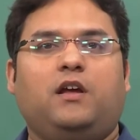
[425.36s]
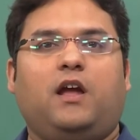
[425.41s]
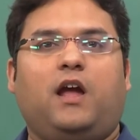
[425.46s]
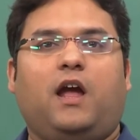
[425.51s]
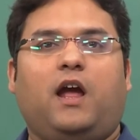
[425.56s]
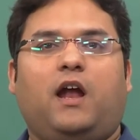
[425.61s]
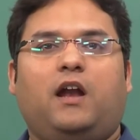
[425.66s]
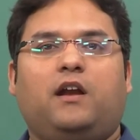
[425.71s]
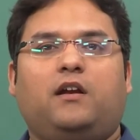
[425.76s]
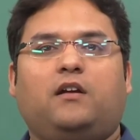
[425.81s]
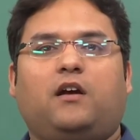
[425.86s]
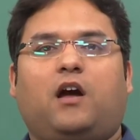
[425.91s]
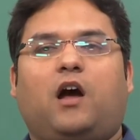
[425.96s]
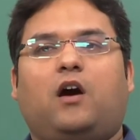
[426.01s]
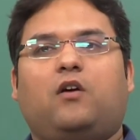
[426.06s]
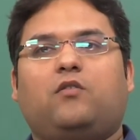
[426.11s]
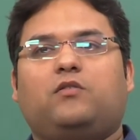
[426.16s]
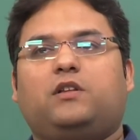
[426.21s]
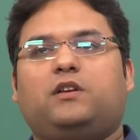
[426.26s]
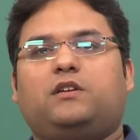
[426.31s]
and
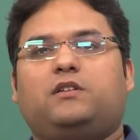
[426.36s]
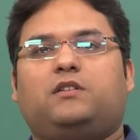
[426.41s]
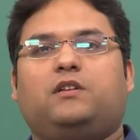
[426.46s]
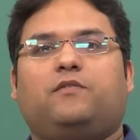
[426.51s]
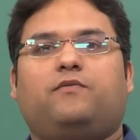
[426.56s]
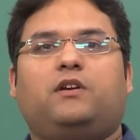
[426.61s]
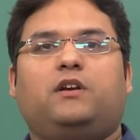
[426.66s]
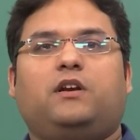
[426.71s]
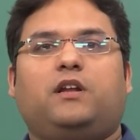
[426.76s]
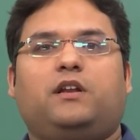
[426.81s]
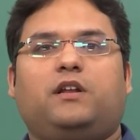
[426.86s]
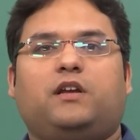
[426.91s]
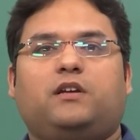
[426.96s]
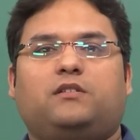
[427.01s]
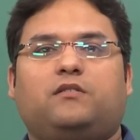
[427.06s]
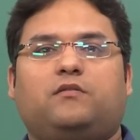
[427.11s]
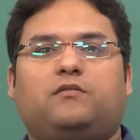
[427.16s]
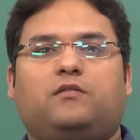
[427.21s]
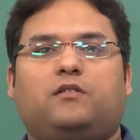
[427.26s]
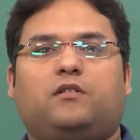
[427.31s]
how these different
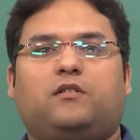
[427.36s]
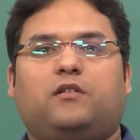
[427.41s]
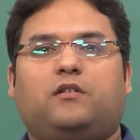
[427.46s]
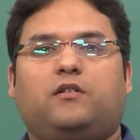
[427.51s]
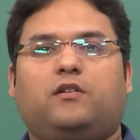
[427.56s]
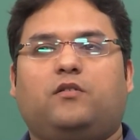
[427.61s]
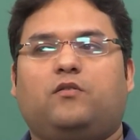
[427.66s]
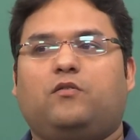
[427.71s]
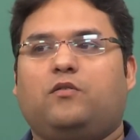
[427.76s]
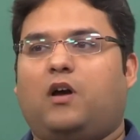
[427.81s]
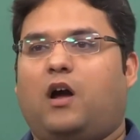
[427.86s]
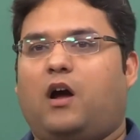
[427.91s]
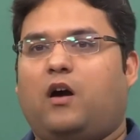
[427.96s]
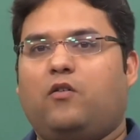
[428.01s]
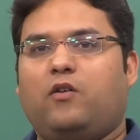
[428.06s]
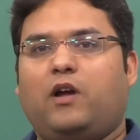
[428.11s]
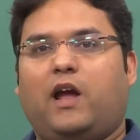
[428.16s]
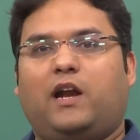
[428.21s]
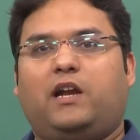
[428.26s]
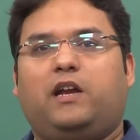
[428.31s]
areas of the
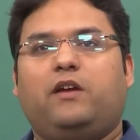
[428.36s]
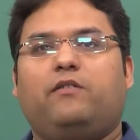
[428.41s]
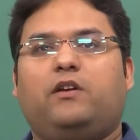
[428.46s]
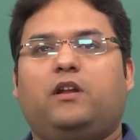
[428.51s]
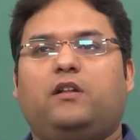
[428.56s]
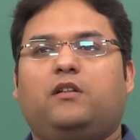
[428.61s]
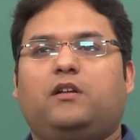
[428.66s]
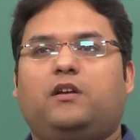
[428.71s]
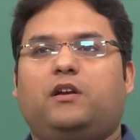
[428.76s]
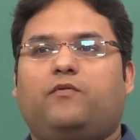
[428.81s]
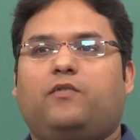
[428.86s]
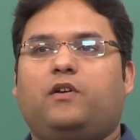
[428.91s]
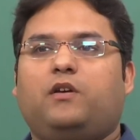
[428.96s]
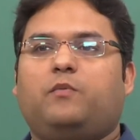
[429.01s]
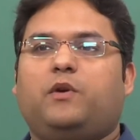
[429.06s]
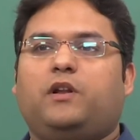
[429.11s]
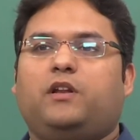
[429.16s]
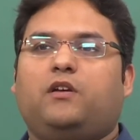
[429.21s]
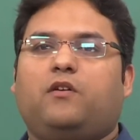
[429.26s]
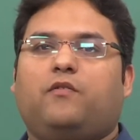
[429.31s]
how activity in the
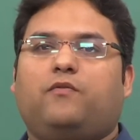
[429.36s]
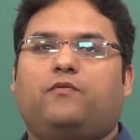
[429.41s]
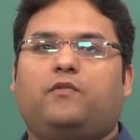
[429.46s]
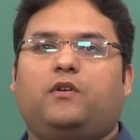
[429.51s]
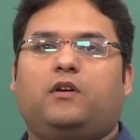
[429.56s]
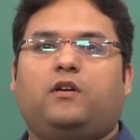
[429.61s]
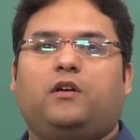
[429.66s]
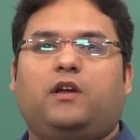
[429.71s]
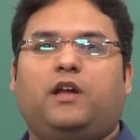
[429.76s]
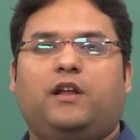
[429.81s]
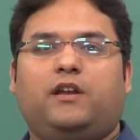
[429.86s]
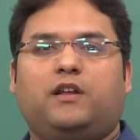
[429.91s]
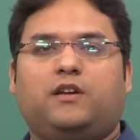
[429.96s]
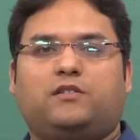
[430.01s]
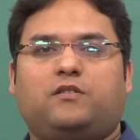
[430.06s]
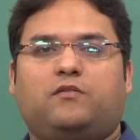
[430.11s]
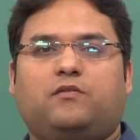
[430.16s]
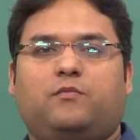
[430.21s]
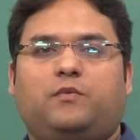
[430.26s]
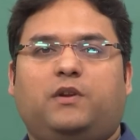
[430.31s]
different
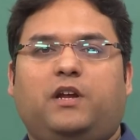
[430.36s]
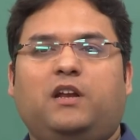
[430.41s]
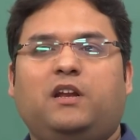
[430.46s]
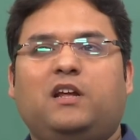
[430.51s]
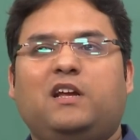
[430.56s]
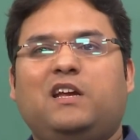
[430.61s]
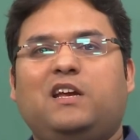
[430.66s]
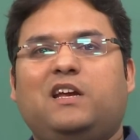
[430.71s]
areas of the brain